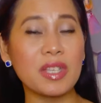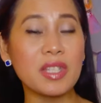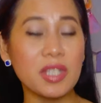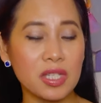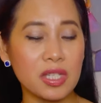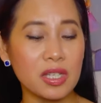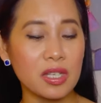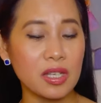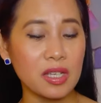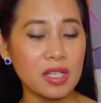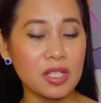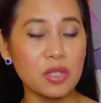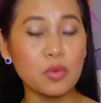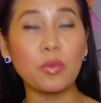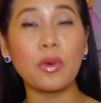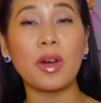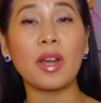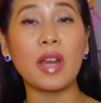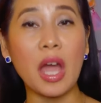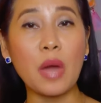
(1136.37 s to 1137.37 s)
This is
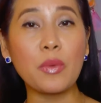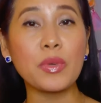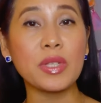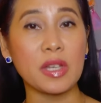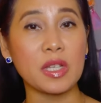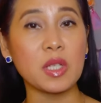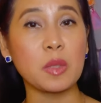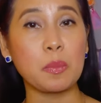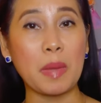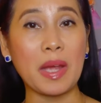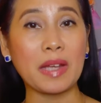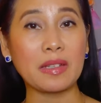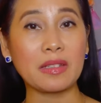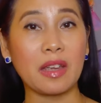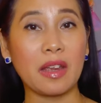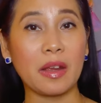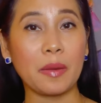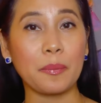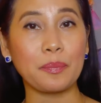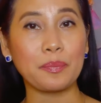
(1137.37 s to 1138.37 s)
what I was
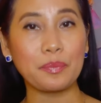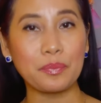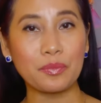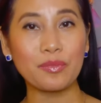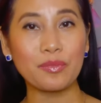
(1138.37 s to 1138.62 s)
expecting.